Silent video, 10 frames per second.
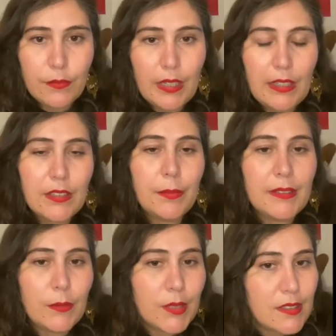into
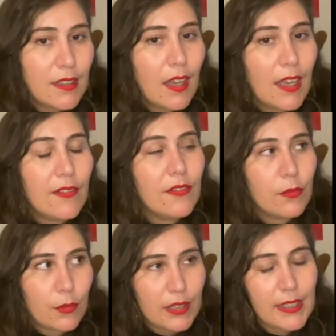someone's life
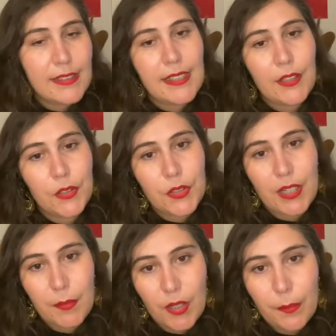when they see your tram
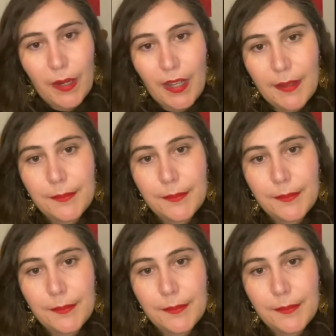go by?